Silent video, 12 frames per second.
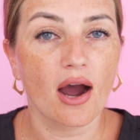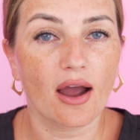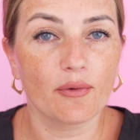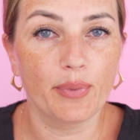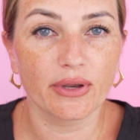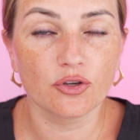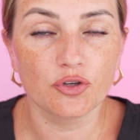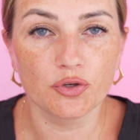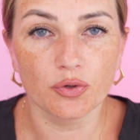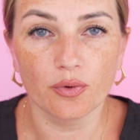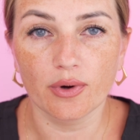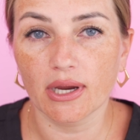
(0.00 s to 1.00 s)
I've been
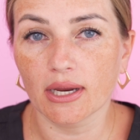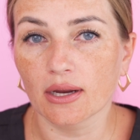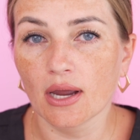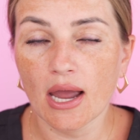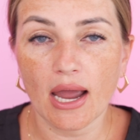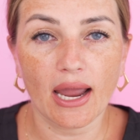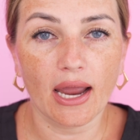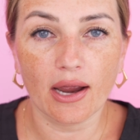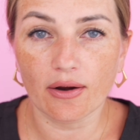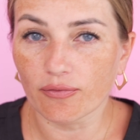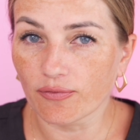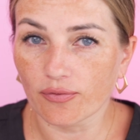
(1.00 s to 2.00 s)
doing
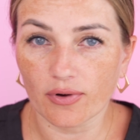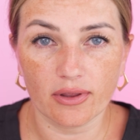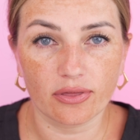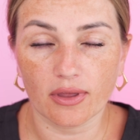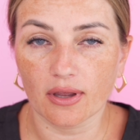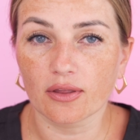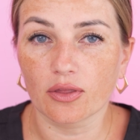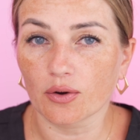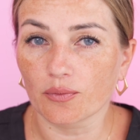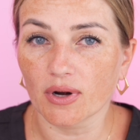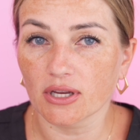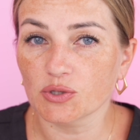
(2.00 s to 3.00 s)
everything
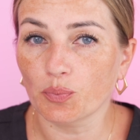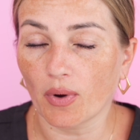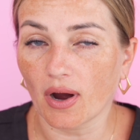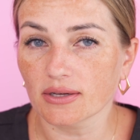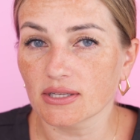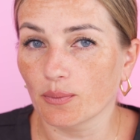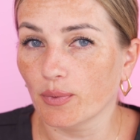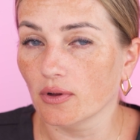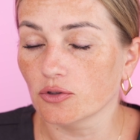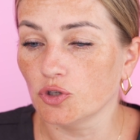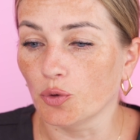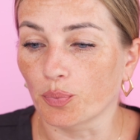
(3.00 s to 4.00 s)
there is
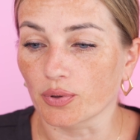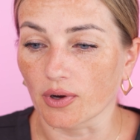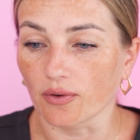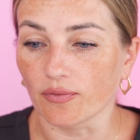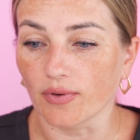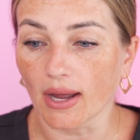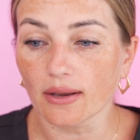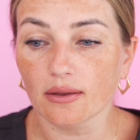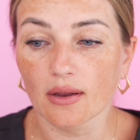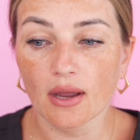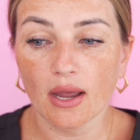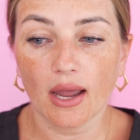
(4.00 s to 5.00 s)
possible to prevent
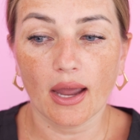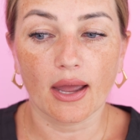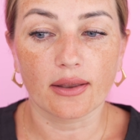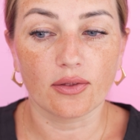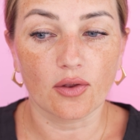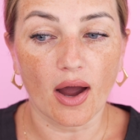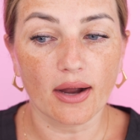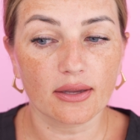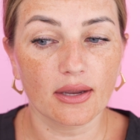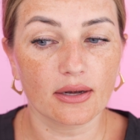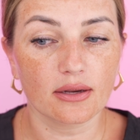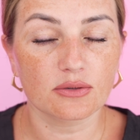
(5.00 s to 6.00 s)
and not
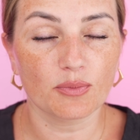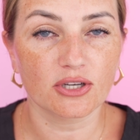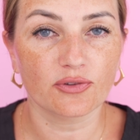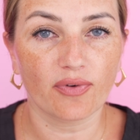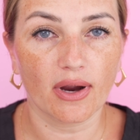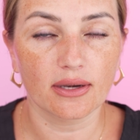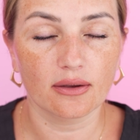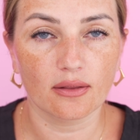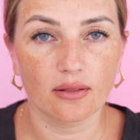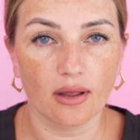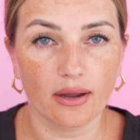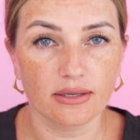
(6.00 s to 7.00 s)
get as much fine
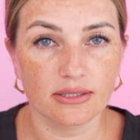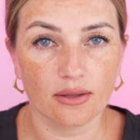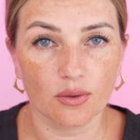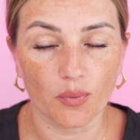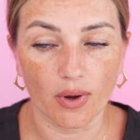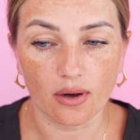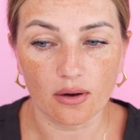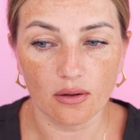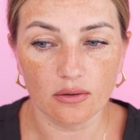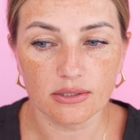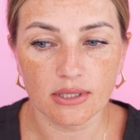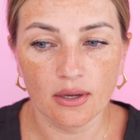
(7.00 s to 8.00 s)
lines and
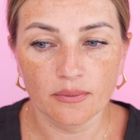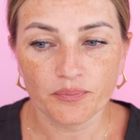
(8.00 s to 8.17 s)
wrinkles.